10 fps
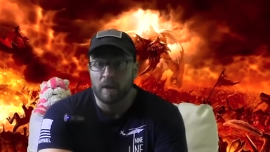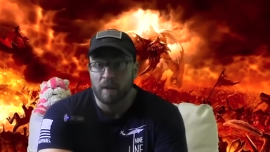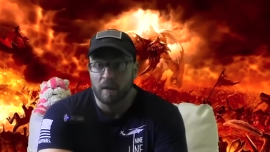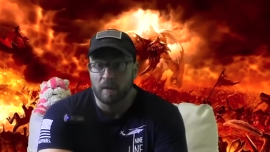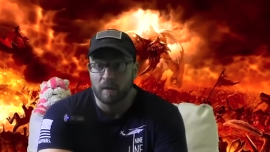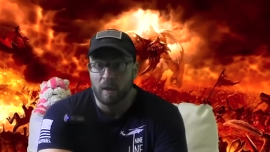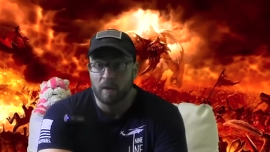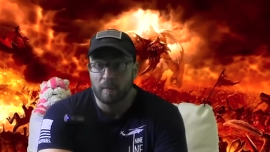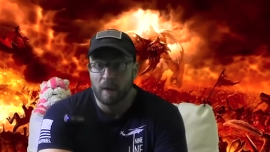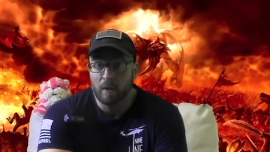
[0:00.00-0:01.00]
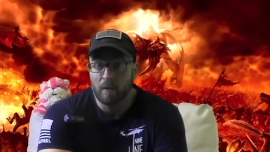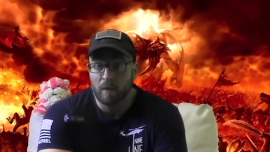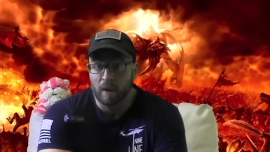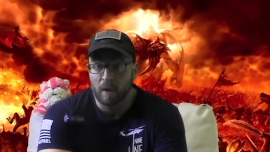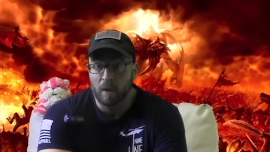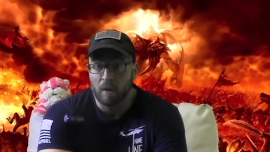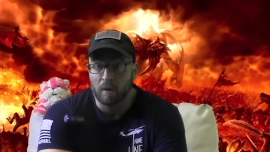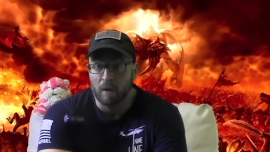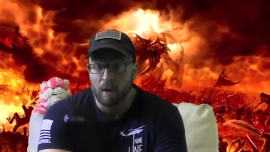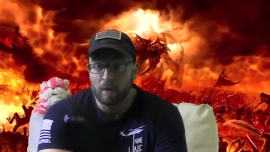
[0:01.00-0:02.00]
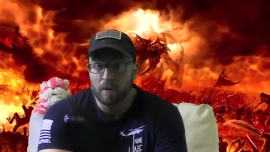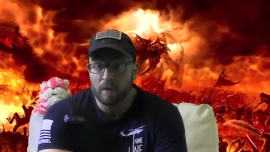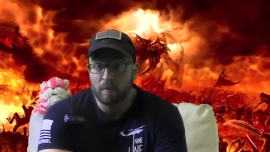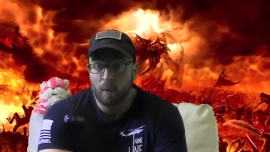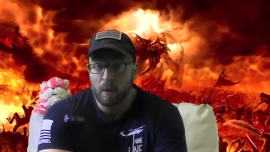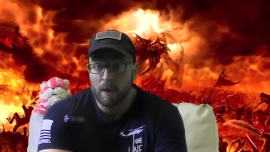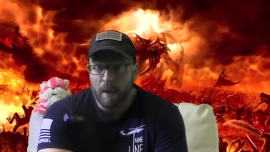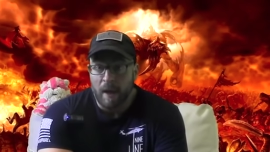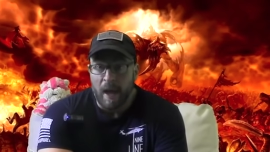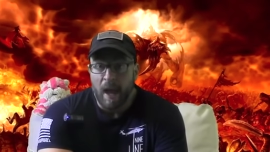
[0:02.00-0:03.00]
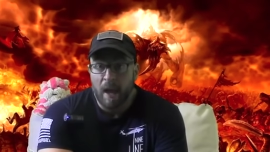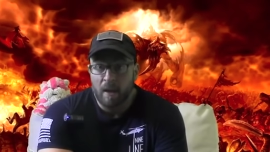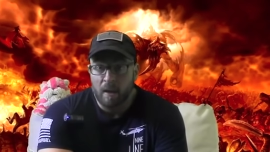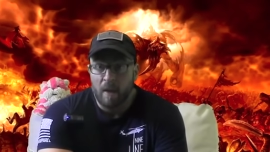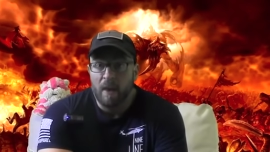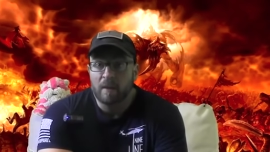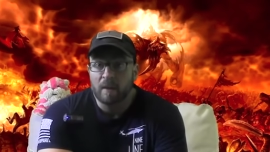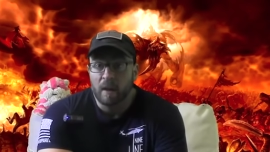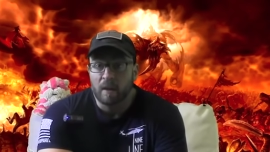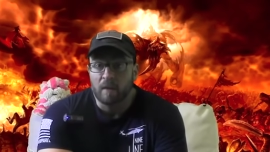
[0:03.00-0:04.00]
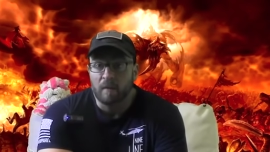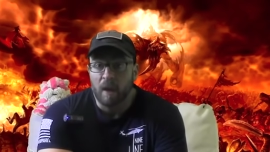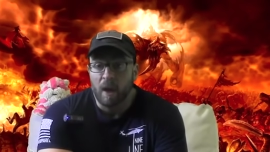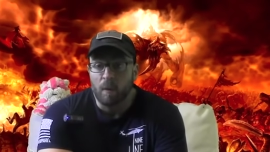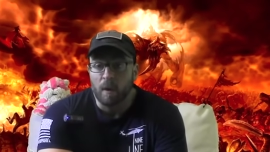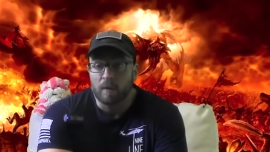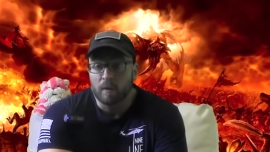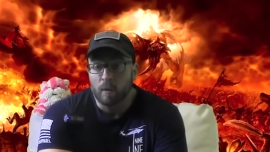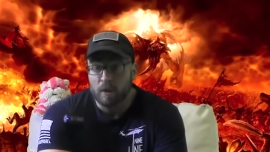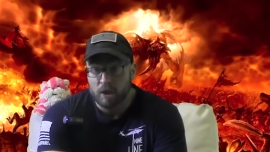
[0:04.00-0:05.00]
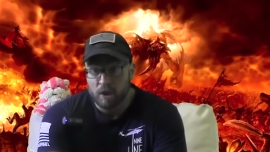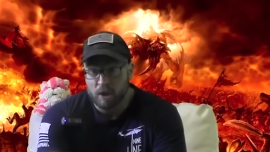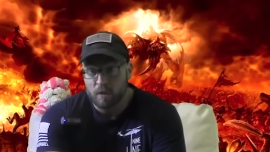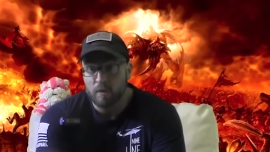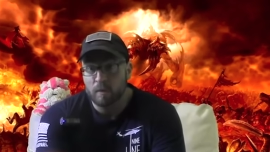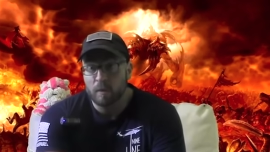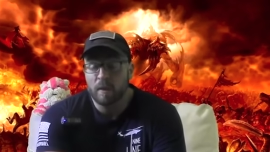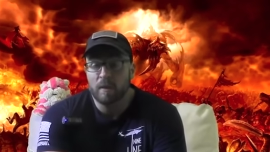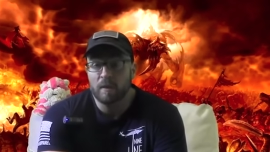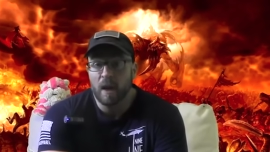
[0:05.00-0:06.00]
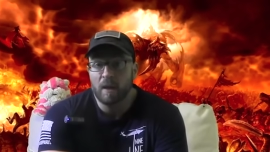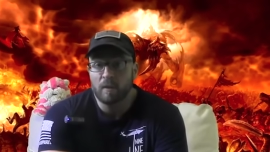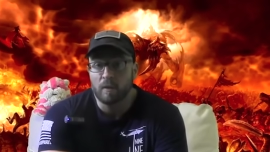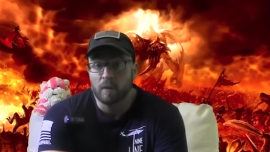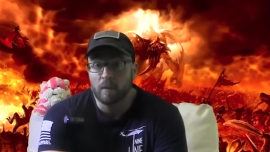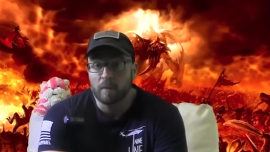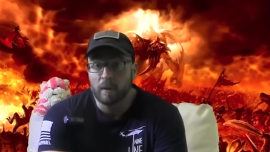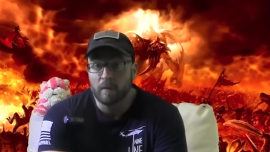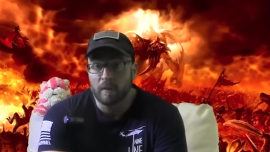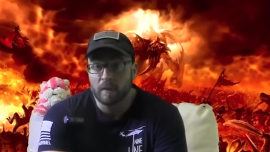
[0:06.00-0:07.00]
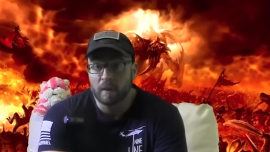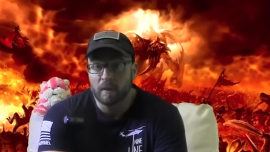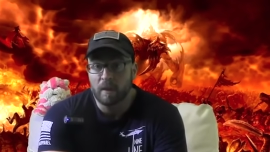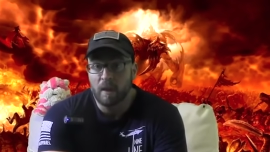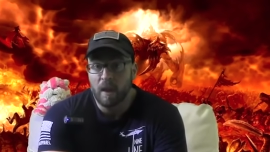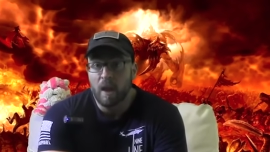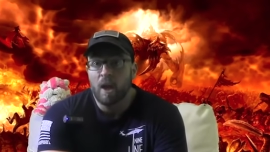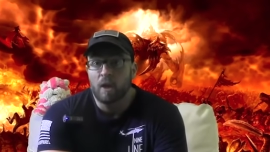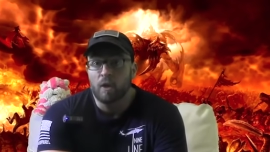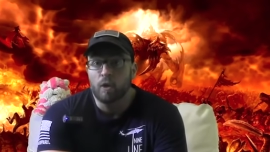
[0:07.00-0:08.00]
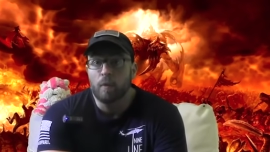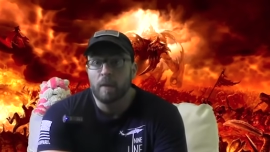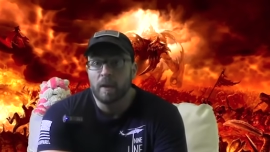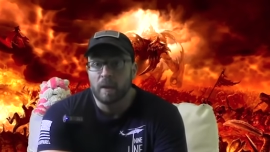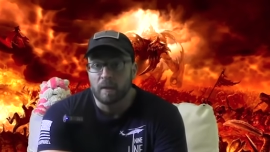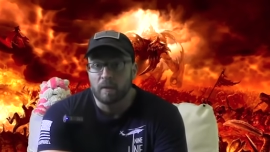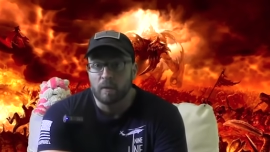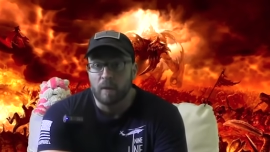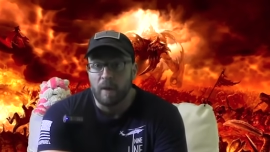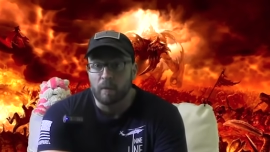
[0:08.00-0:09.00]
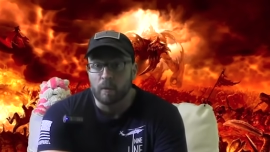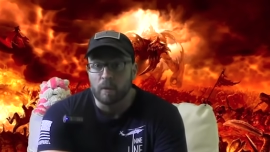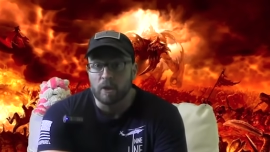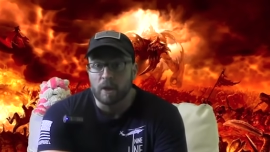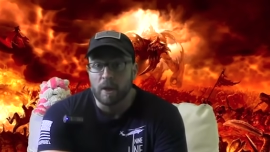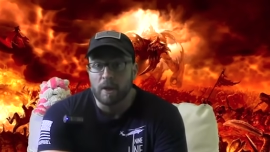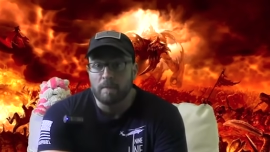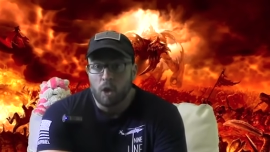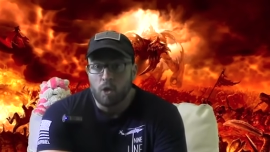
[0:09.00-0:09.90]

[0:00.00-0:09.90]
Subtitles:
Texas laws. My girlfriend called her lawyer this morning, and that's not going to fly well. So when she shoots one of these guys who gropes her physically, you'll be getting sued afterwards, Jerry.